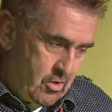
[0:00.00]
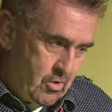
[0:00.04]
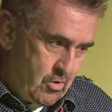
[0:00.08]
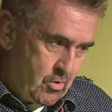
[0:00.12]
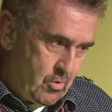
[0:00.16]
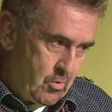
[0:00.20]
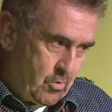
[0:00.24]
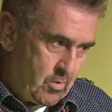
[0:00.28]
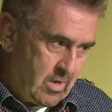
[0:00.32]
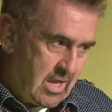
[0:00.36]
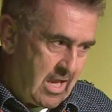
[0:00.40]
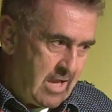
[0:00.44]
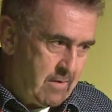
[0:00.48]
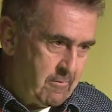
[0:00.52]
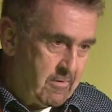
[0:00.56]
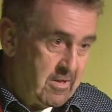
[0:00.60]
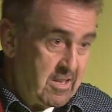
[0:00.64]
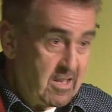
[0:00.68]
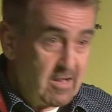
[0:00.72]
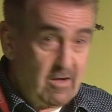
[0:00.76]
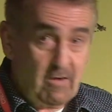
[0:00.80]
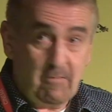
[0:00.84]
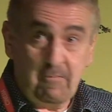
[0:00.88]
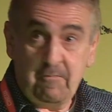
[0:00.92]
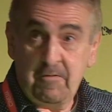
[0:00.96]
who gave
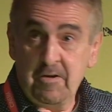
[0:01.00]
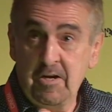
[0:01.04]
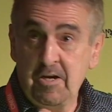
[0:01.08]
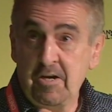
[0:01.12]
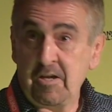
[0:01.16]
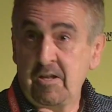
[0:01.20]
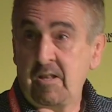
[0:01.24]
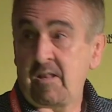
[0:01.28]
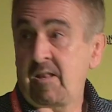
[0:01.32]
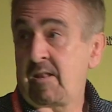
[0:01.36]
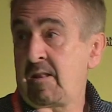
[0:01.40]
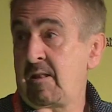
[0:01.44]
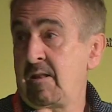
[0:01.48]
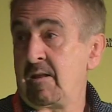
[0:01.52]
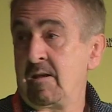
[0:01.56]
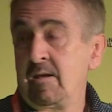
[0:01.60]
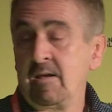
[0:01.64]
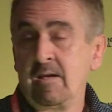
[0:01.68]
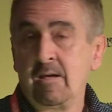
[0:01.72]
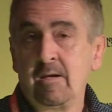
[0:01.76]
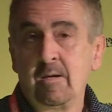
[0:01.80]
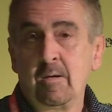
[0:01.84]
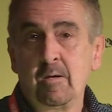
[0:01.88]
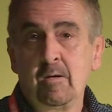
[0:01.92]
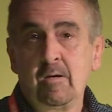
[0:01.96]
us our first
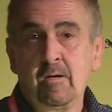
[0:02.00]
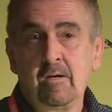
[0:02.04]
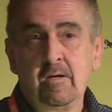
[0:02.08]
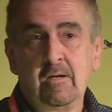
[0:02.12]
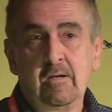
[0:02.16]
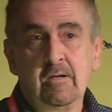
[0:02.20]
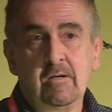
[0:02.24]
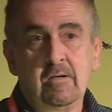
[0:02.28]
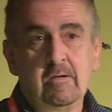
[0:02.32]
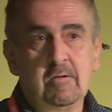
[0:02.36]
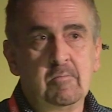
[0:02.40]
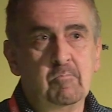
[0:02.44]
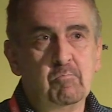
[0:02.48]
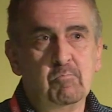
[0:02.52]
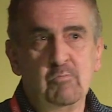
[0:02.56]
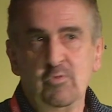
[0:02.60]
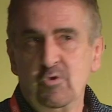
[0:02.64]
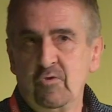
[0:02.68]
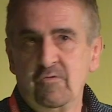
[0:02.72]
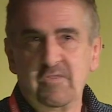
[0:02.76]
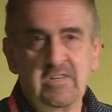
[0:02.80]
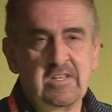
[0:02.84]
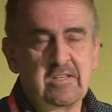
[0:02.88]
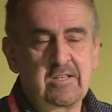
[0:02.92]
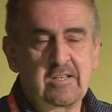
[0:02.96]

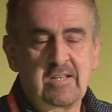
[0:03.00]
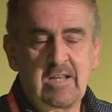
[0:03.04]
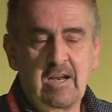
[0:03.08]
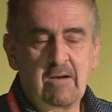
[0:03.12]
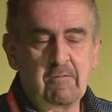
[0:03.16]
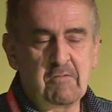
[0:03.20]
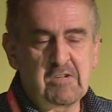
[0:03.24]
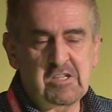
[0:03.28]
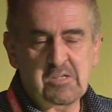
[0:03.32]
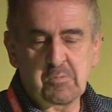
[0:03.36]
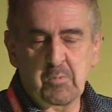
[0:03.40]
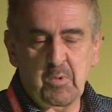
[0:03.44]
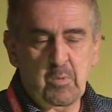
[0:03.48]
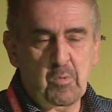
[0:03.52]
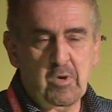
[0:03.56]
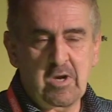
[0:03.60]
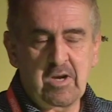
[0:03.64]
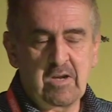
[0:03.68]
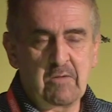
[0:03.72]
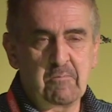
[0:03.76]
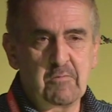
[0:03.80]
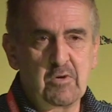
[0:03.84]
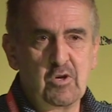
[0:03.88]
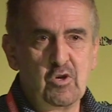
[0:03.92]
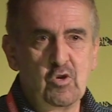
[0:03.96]
move into television. We weren't
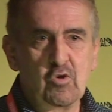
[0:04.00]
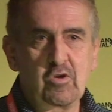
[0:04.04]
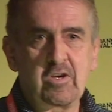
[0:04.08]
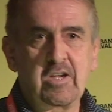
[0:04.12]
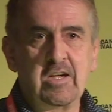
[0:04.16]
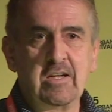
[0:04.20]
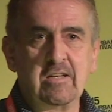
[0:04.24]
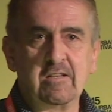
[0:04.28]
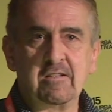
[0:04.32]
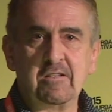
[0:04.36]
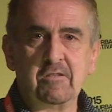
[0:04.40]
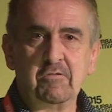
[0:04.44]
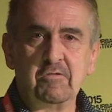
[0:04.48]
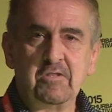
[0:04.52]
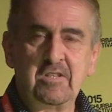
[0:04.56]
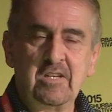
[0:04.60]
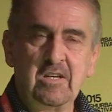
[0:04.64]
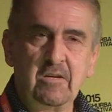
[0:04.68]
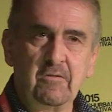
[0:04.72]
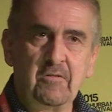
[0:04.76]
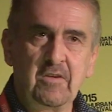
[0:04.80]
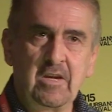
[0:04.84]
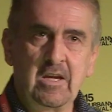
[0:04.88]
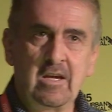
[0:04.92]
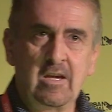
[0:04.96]
even looking to do
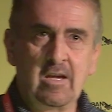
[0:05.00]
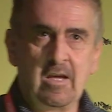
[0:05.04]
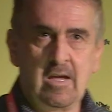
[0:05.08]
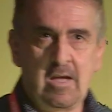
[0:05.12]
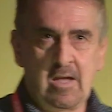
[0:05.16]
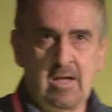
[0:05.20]
TV,